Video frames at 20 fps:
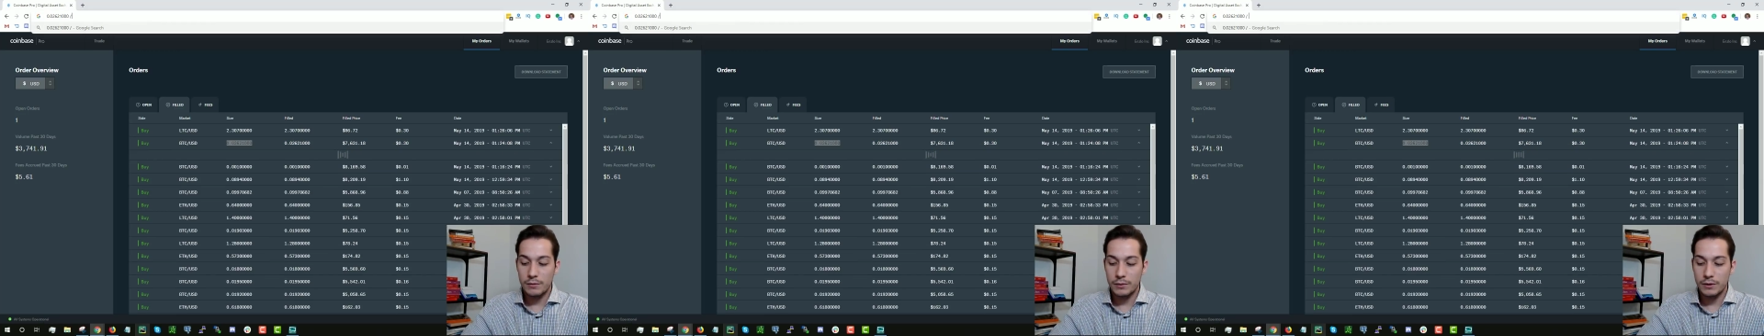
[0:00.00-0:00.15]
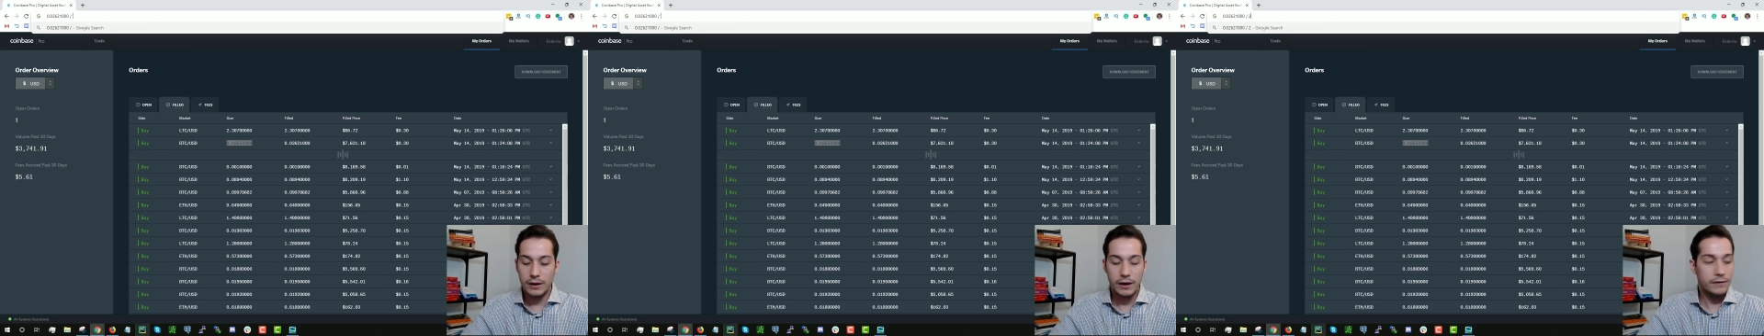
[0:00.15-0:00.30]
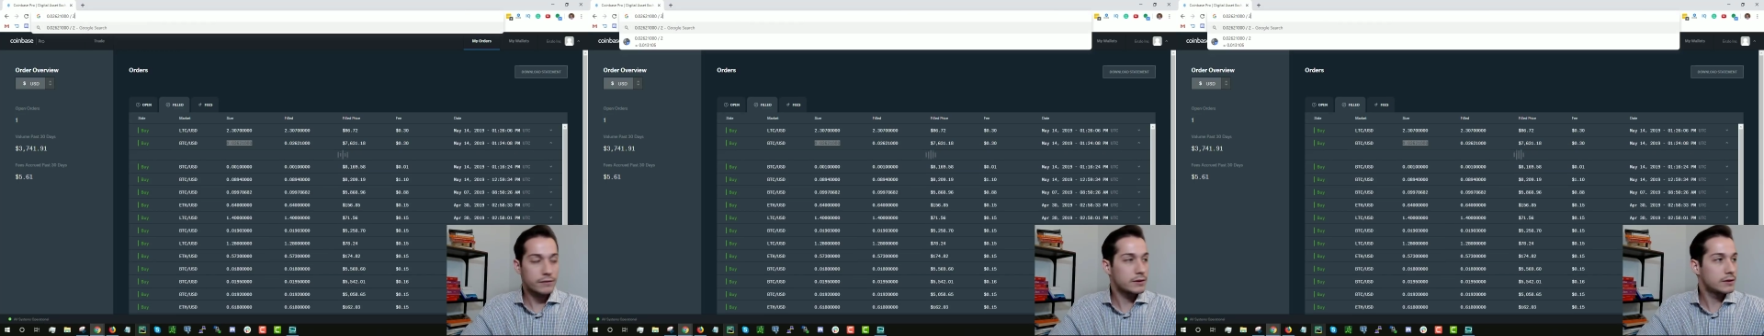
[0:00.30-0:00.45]
we're
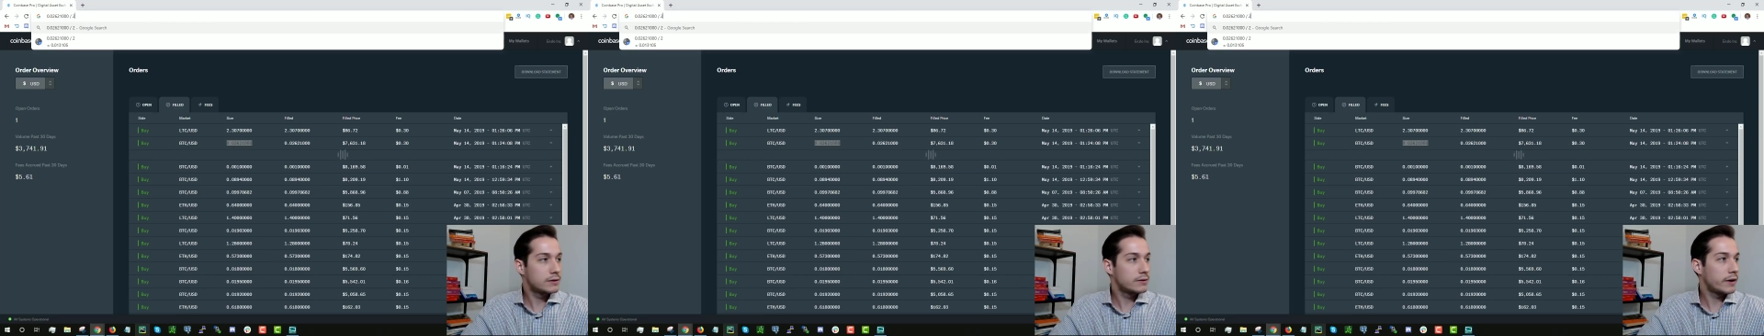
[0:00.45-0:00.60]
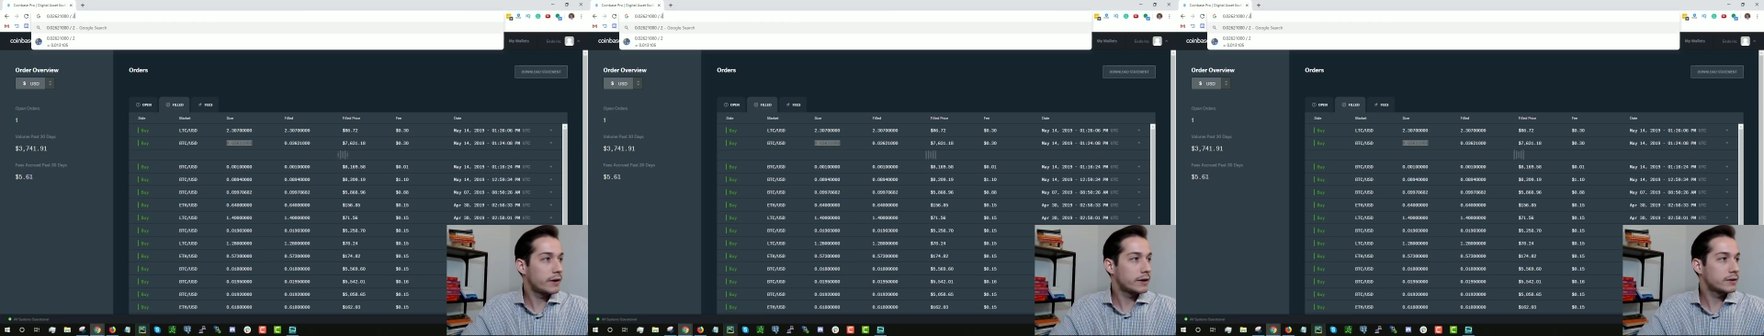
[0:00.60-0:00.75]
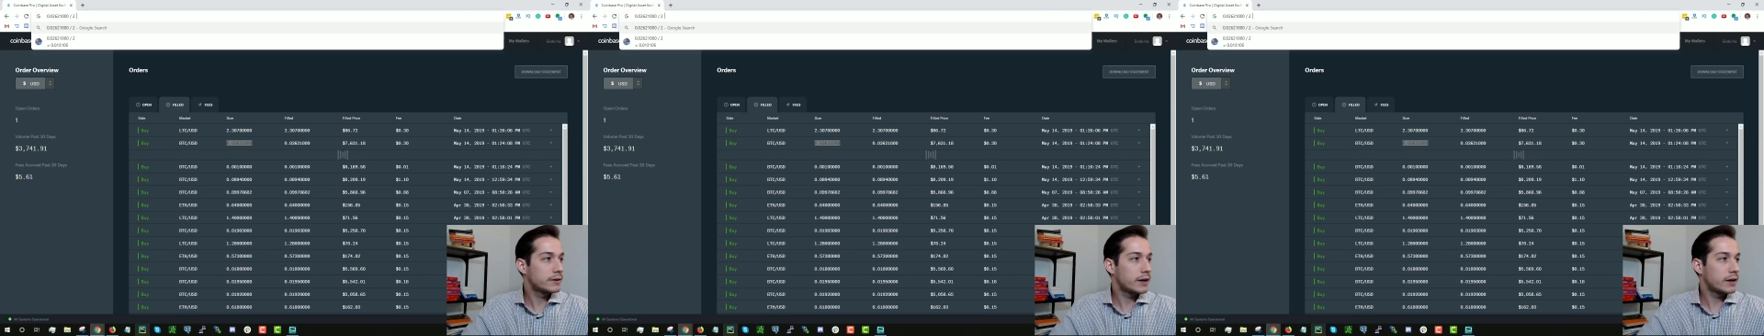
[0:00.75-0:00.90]
going to have to
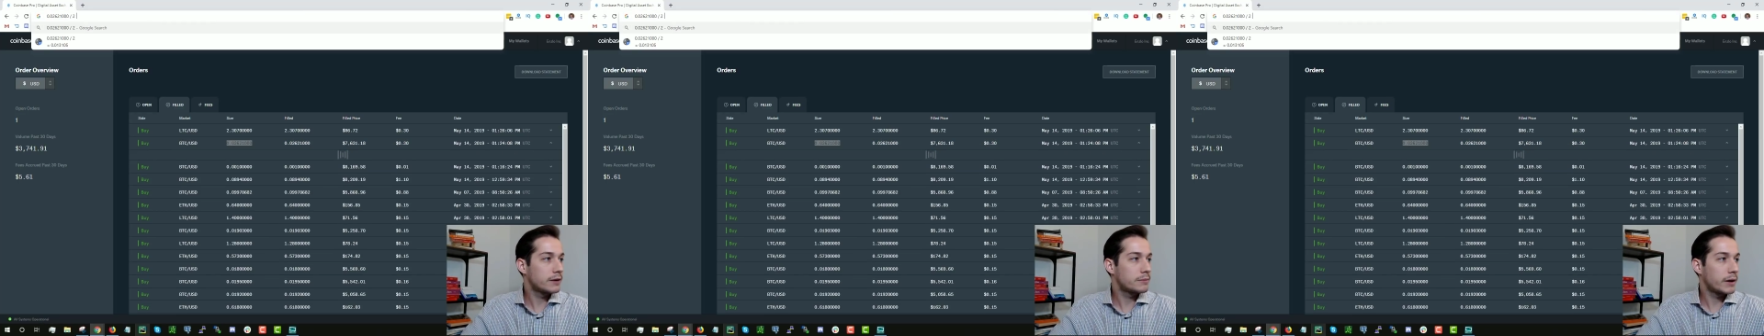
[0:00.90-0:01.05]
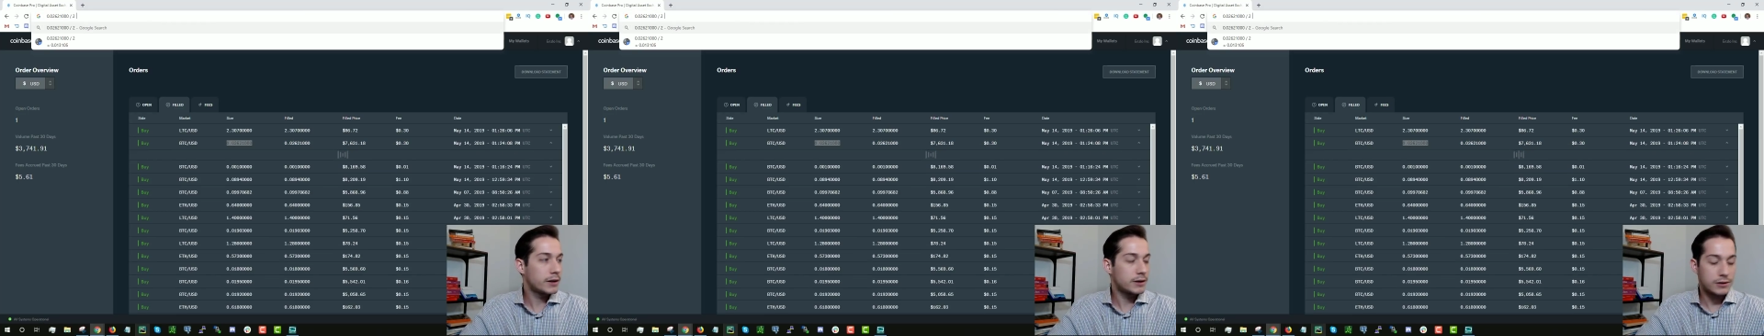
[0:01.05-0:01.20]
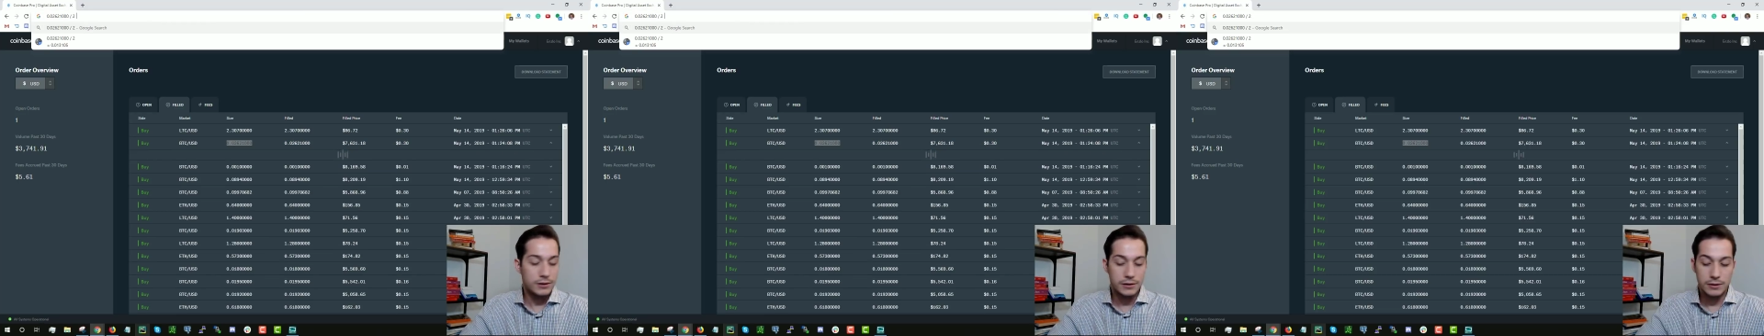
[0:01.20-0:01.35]
divide that by
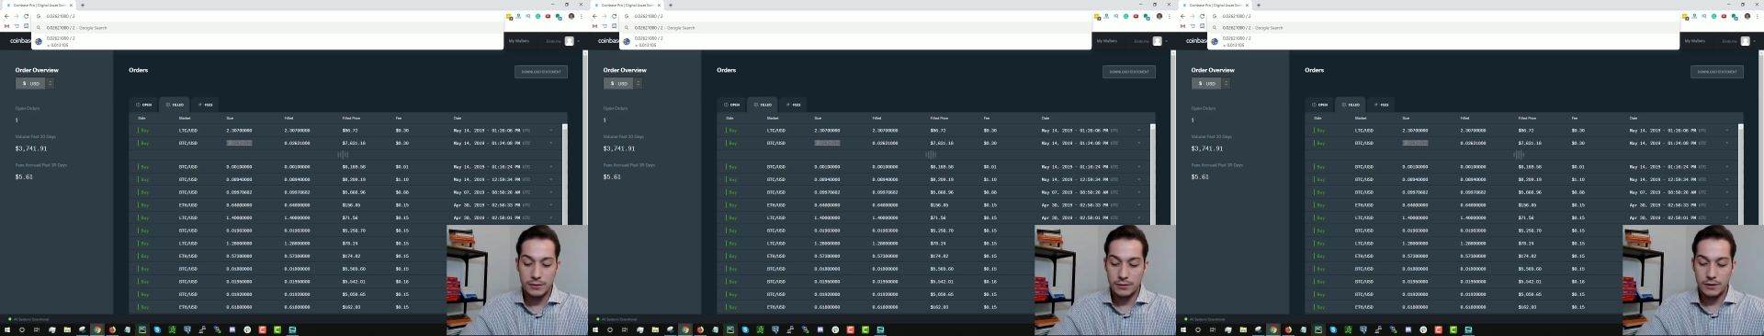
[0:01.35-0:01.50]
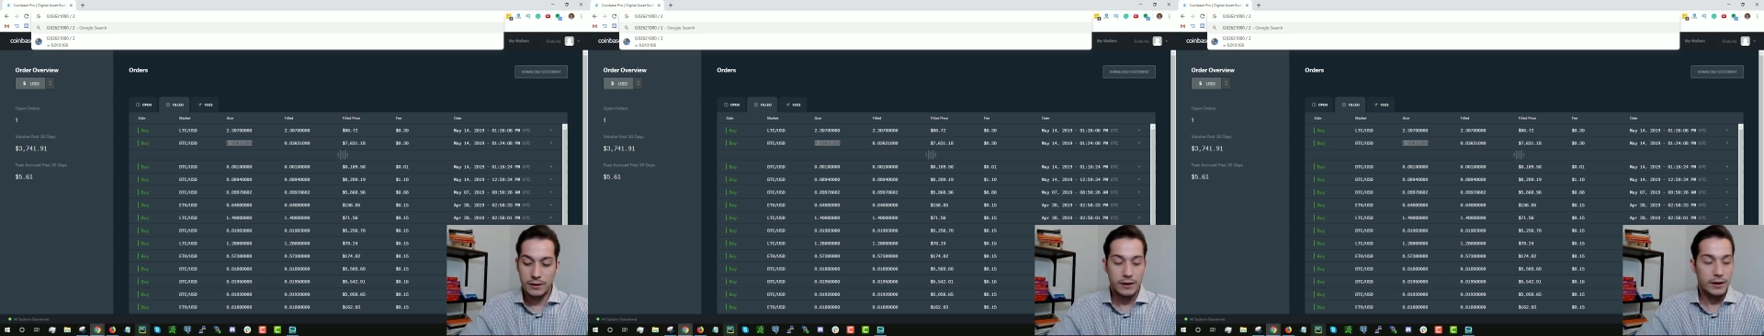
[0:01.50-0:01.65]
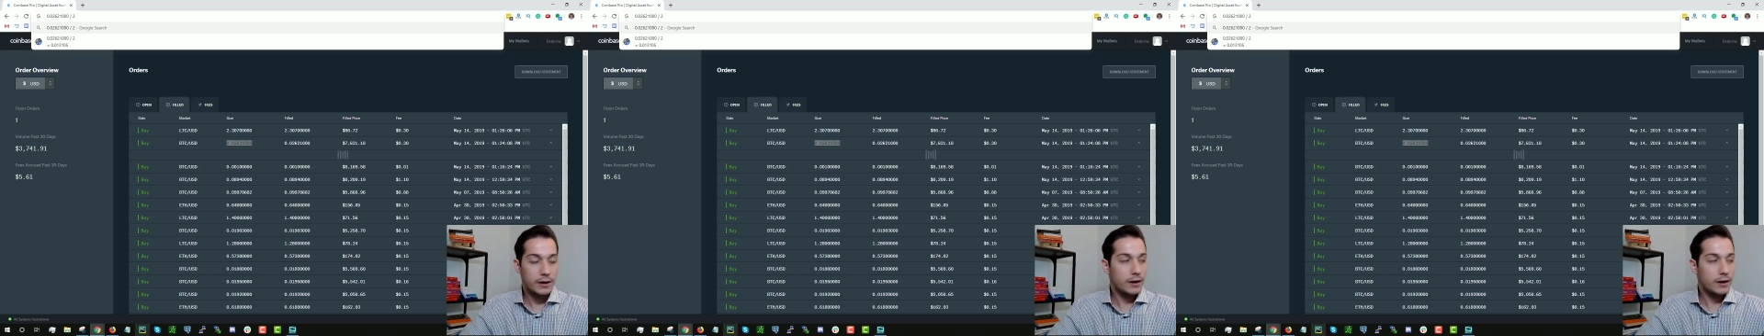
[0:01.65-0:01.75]
2.